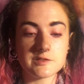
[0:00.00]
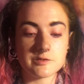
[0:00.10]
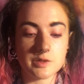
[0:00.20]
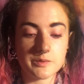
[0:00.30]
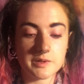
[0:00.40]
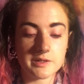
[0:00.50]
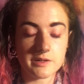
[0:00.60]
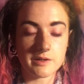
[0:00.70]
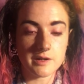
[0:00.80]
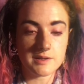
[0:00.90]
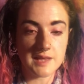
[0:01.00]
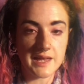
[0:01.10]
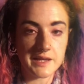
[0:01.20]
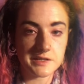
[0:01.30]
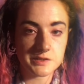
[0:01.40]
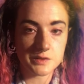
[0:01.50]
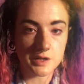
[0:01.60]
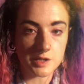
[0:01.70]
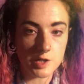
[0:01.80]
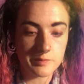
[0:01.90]
forward on our legs or
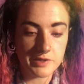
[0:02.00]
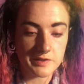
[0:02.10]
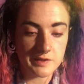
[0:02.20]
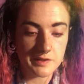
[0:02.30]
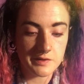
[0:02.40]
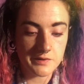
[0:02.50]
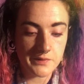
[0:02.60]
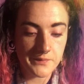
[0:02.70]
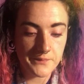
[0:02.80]
on our pillow